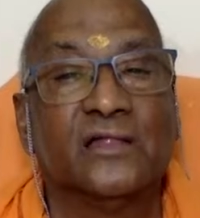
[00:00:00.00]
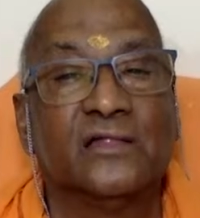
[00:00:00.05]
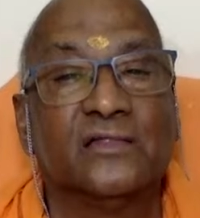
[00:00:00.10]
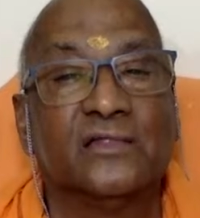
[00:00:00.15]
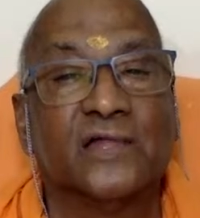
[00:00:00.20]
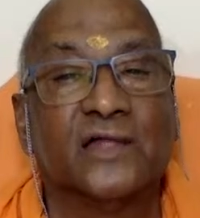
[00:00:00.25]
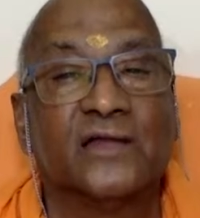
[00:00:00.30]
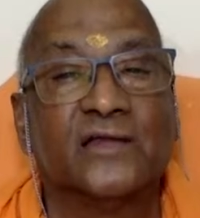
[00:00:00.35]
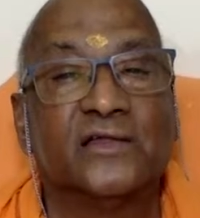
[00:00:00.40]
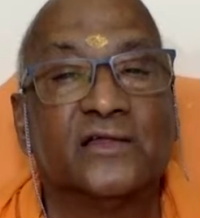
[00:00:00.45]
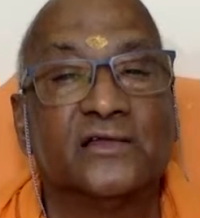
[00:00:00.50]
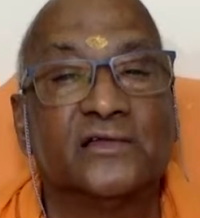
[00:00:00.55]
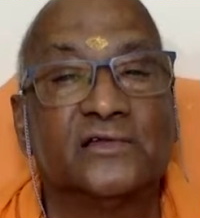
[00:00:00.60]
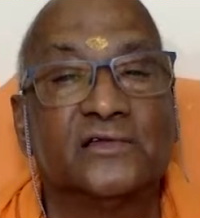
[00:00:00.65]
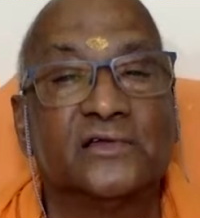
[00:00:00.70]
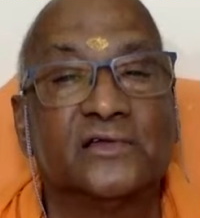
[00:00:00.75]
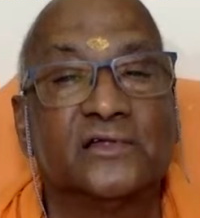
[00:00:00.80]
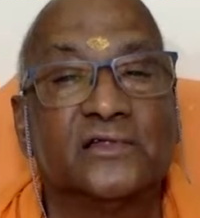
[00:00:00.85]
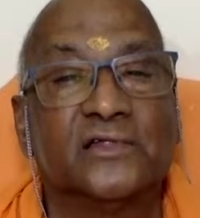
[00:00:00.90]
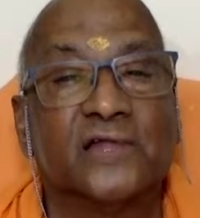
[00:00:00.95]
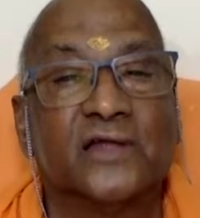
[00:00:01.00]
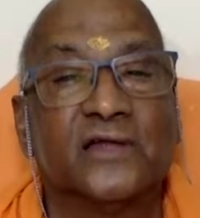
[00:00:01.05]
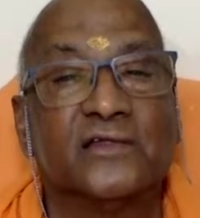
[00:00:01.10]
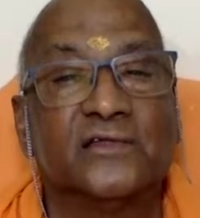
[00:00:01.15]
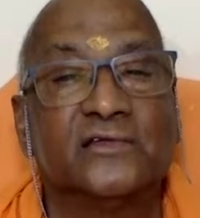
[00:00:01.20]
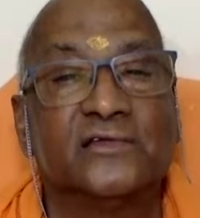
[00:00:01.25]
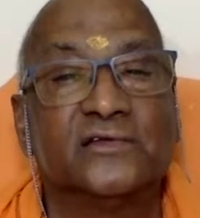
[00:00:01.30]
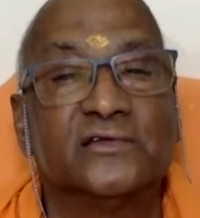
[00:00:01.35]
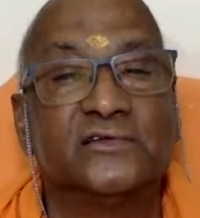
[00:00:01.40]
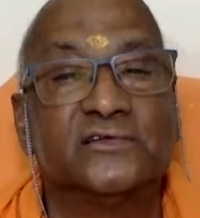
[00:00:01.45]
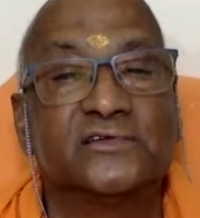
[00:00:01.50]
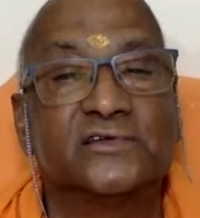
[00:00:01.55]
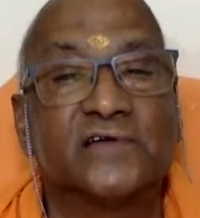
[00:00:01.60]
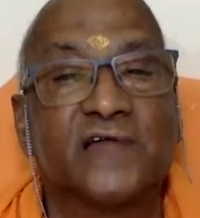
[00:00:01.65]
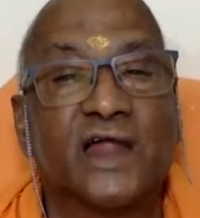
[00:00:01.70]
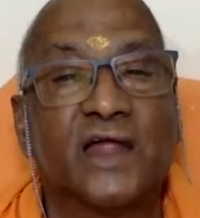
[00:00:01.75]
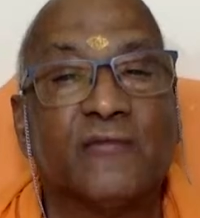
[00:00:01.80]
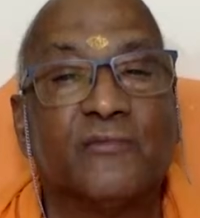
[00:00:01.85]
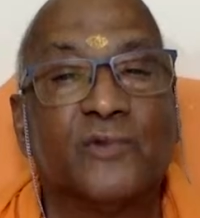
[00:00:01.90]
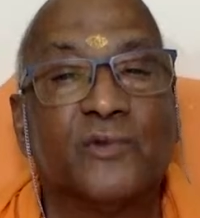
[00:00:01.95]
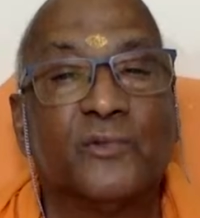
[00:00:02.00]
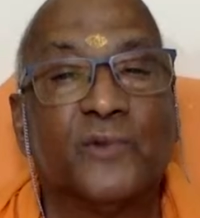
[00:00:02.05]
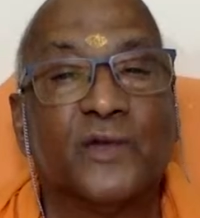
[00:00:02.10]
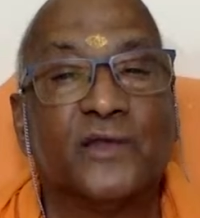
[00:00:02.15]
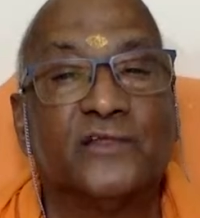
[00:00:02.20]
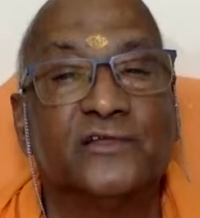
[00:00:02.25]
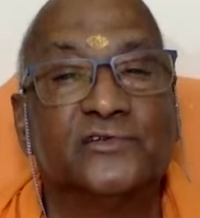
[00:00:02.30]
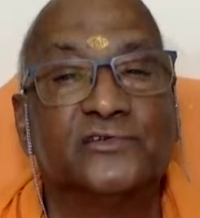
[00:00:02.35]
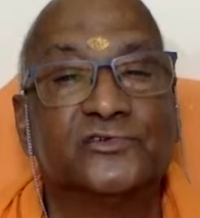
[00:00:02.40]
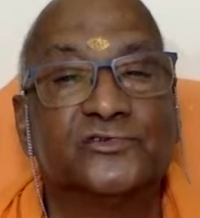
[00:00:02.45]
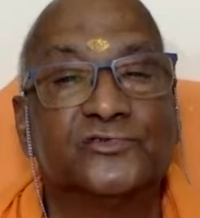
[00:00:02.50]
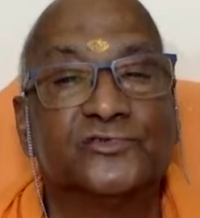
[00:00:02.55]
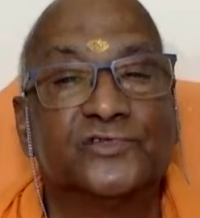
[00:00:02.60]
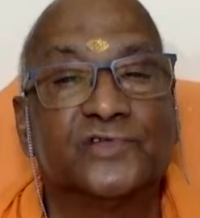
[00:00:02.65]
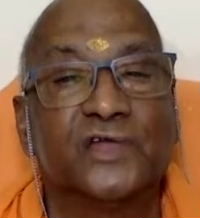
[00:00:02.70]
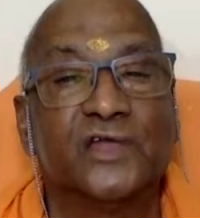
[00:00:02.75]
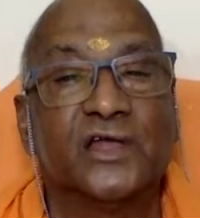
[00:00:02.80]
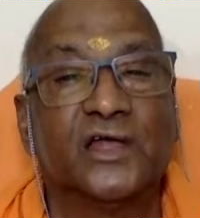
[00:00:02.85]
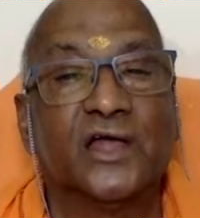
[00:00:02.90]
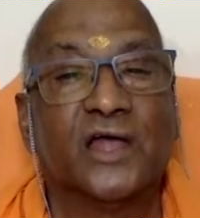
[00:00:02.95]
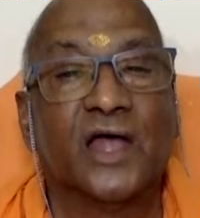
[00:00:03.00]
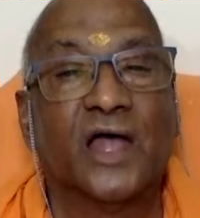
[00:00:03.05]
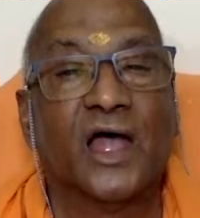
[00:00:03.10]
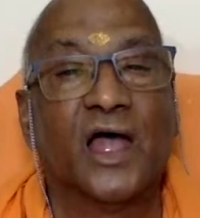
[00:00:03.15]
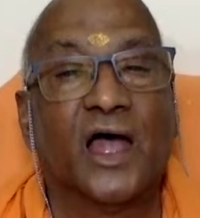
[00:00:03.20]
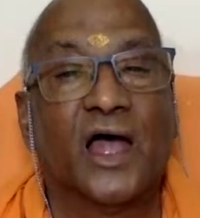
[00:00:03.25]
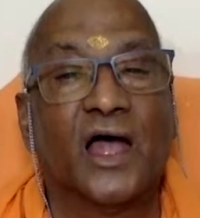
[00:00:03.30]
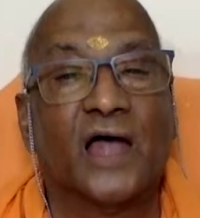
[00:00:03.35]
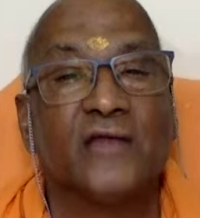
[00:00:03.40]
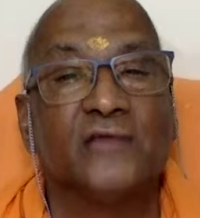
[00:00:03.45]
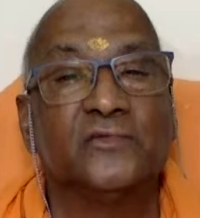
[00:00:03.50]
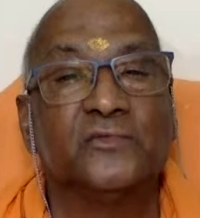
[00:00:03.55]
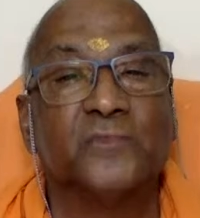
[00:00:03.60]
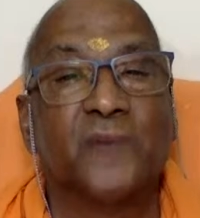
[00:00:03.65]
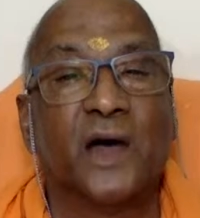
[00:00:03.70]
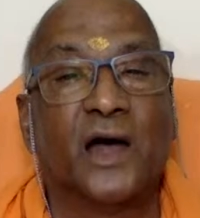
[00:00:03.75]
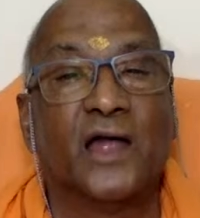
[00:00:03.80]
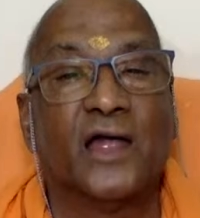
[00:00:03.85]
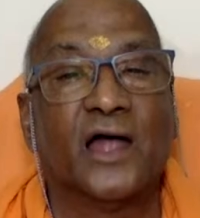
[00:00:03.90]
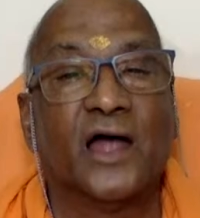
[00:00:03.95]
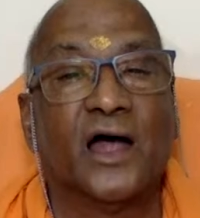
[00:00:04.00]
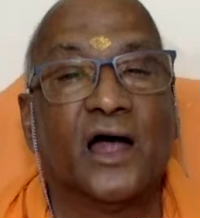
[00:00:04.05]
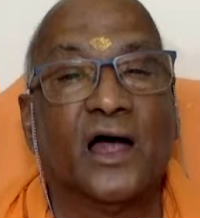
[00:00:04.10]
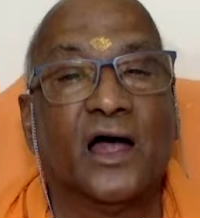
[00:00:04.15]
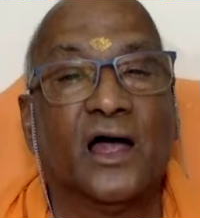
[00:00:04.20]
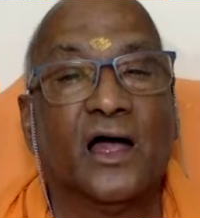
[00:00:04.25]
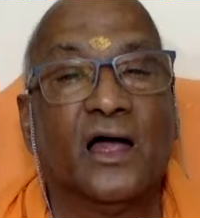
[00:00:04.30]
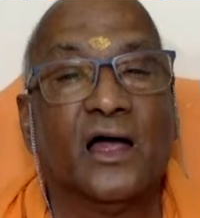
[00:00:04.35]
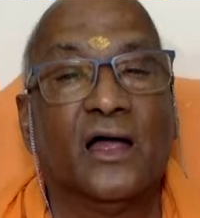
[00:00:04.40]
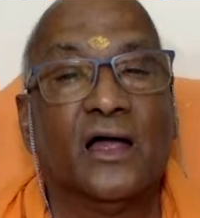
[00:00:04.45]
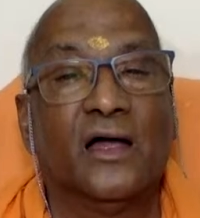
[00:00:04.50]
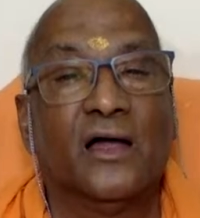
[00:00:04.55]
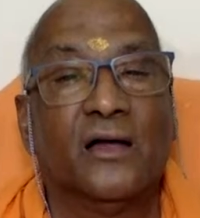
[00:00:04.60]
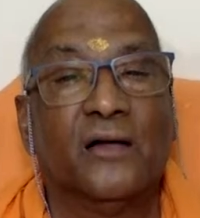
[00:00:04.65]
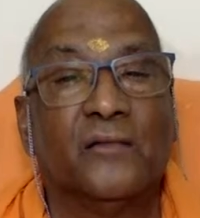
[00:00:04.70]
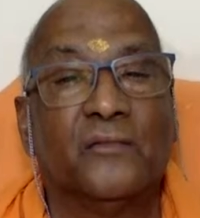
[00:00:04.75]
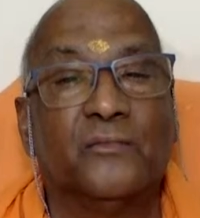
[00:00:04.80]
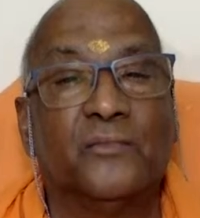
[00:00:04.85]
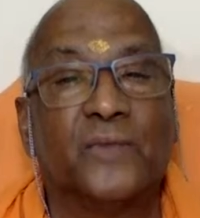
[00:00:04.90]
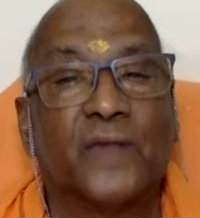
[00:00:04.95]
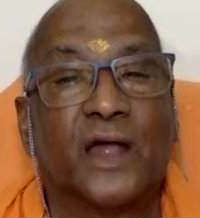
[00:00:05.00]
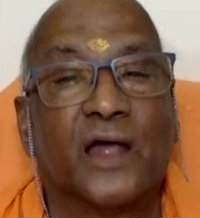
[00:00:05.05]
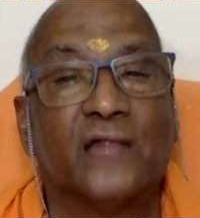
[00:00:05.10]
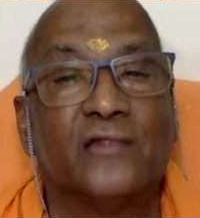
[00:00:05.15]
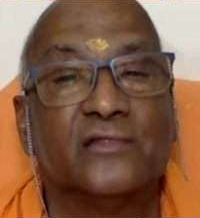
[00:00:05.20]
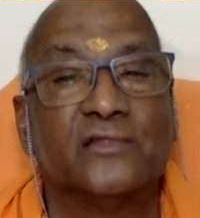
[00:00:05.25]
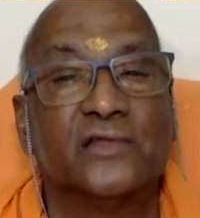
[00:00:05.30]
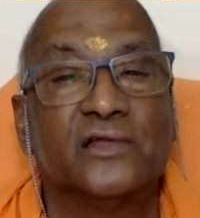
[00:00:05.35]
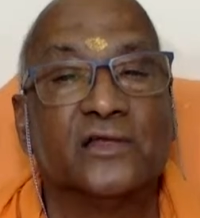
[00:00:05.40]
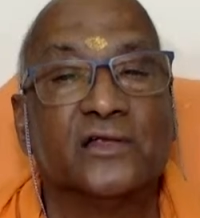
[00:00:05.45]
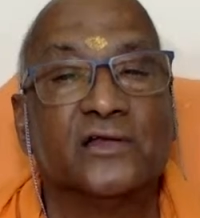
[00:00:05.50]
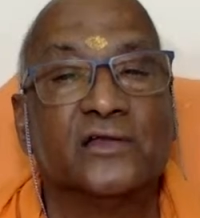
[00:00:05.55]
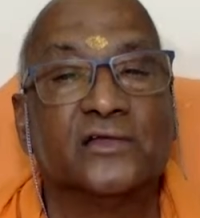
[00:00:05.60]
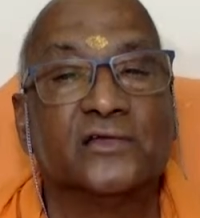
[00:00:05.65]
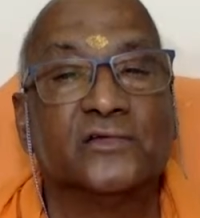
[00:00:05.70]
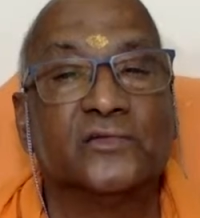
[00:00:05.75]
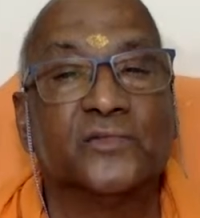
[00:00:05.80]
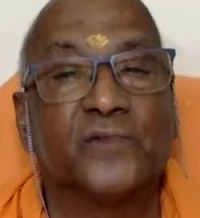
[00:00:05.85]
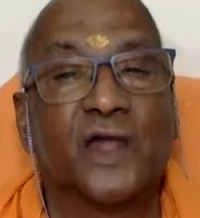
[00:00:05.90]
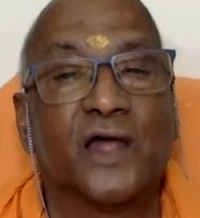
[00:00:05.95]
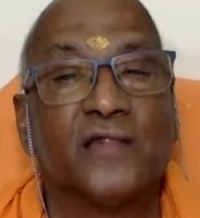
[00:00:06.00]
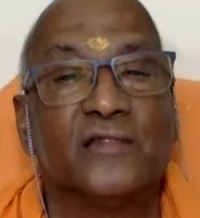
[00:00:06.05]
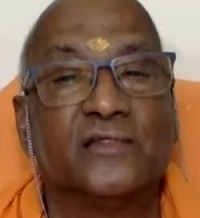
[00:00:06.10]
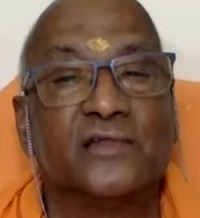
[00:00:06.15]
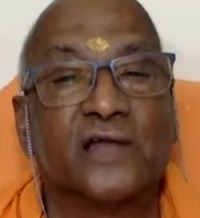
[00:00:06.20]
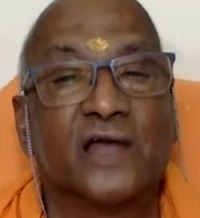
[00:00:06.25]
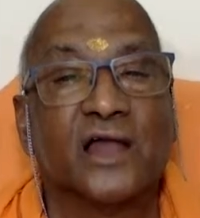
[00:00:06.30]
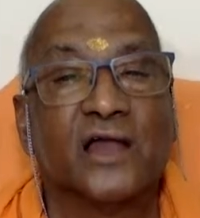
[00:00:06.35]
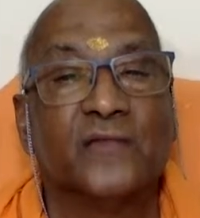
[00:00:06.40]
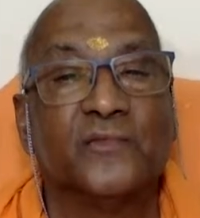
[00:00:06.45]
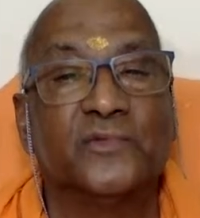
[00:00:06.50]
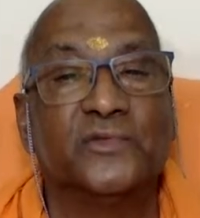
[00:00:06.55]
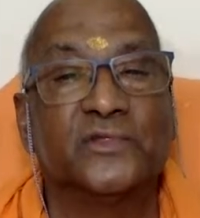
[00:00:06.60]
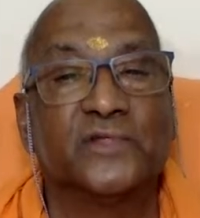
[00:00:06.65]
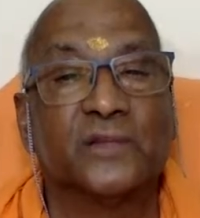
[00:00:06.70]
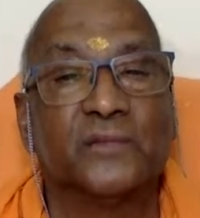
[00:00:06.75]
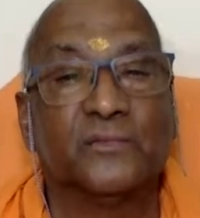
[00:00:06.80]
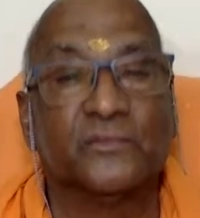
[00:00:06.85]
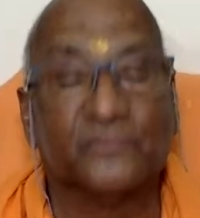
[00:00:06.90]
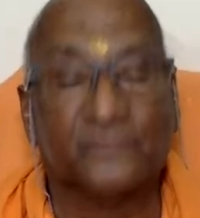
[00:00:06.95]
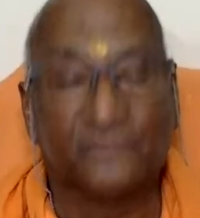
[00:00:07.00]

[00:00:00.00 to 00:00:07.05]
that is described by the Shruti as Maya. Bhranti, it is Bhranti Kalpitam.